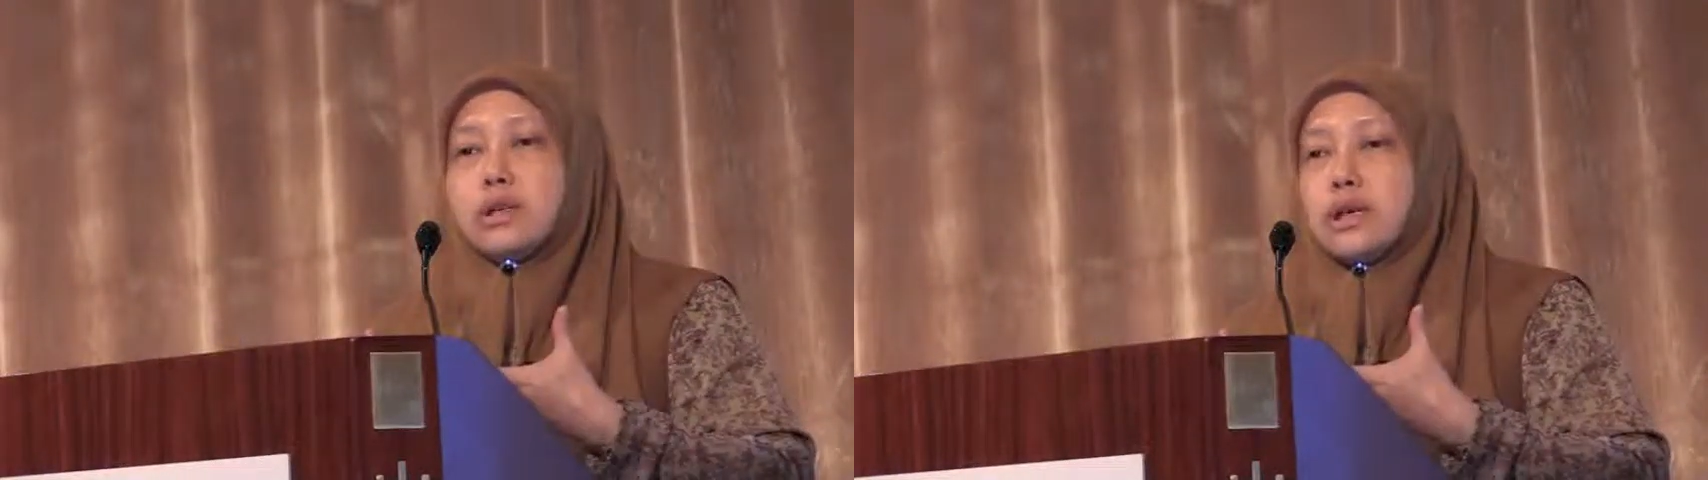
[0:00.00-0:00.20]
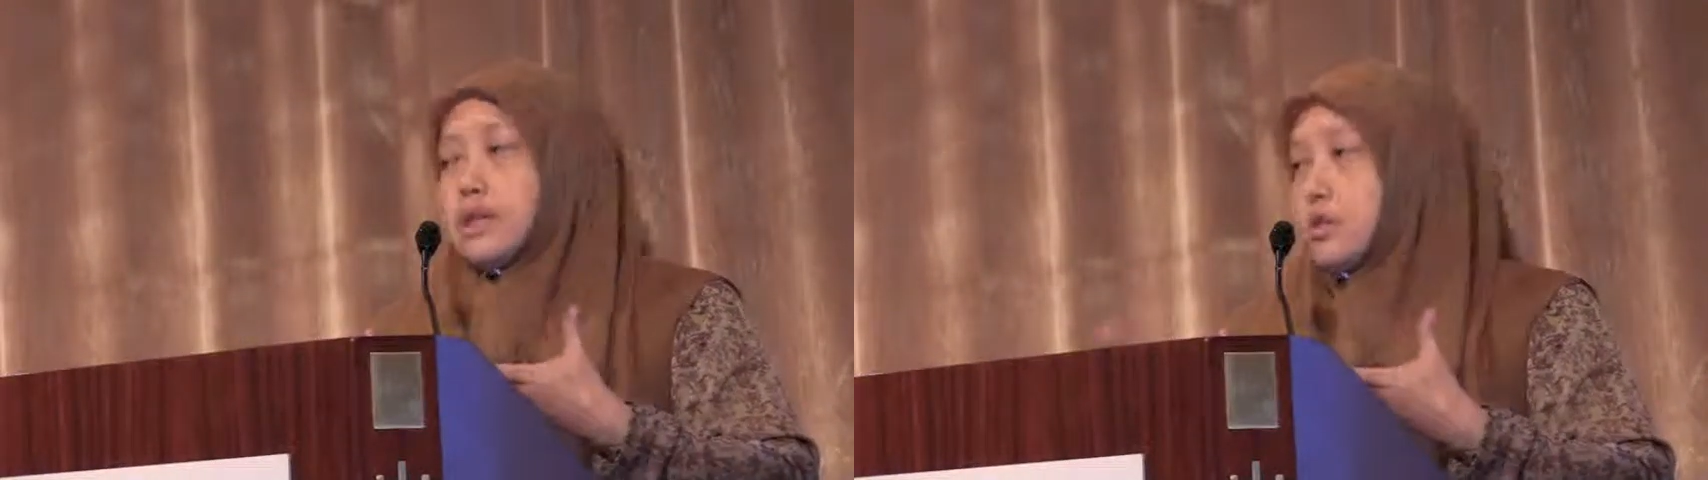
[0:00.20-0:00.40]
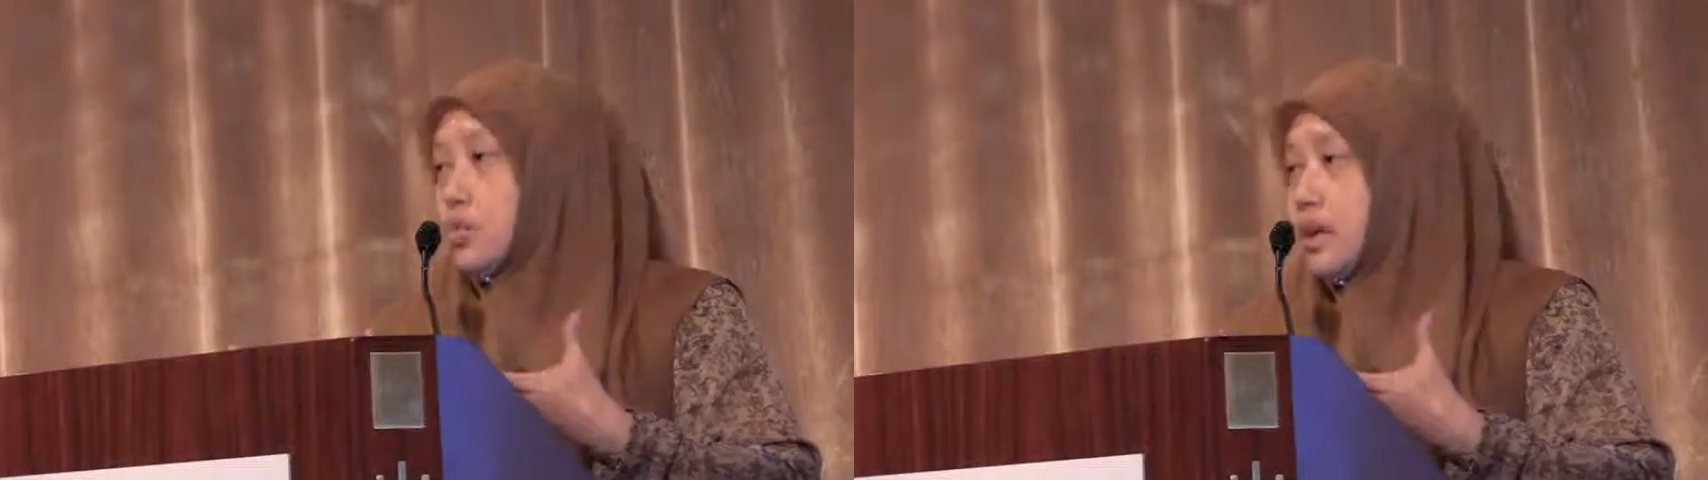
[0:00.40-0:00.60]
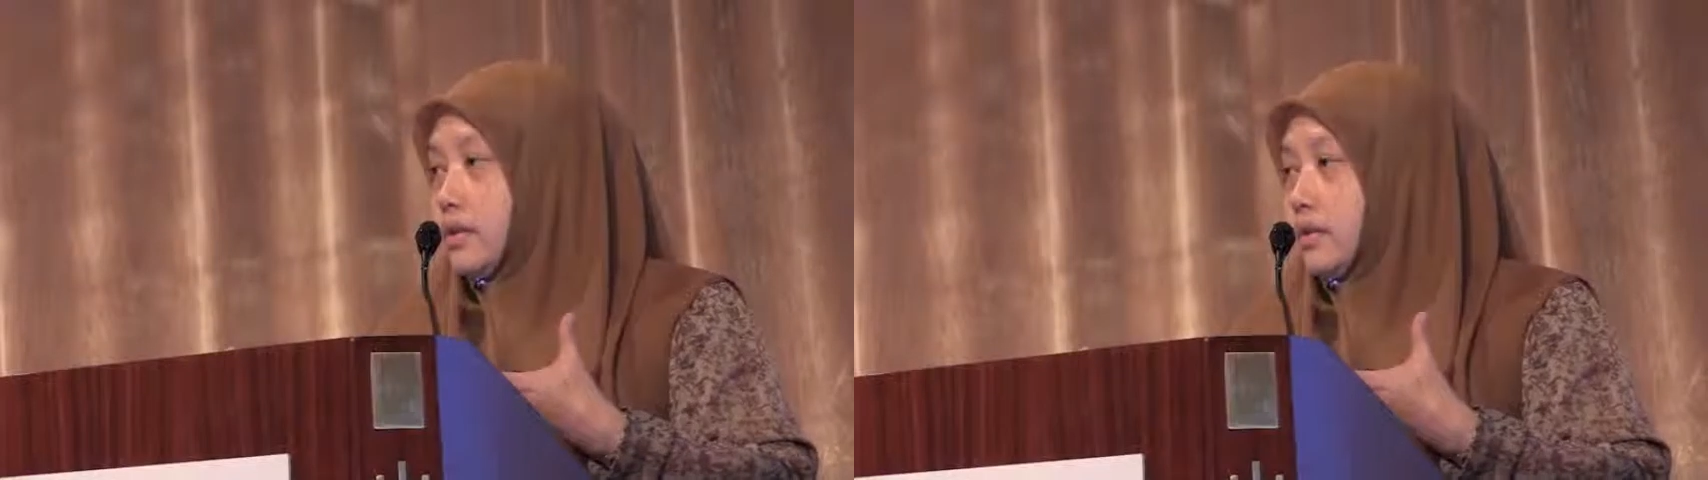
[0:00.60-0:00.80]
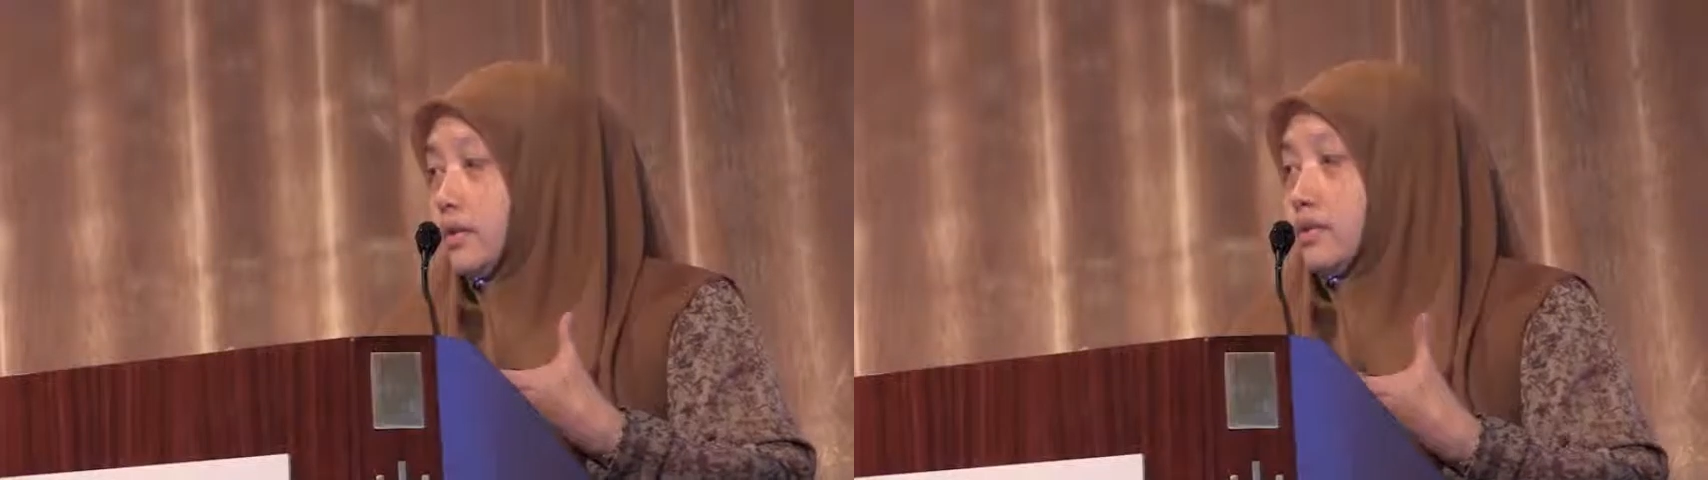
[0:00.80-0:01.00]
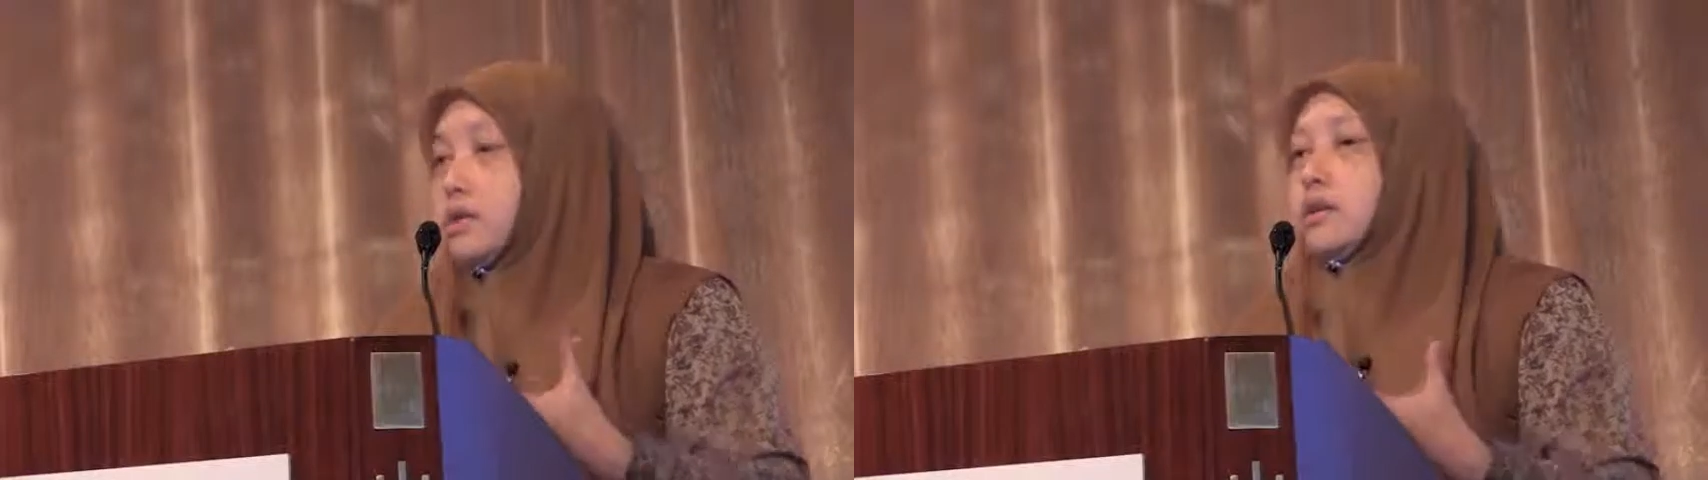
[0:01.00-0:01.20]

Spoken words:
and his wife,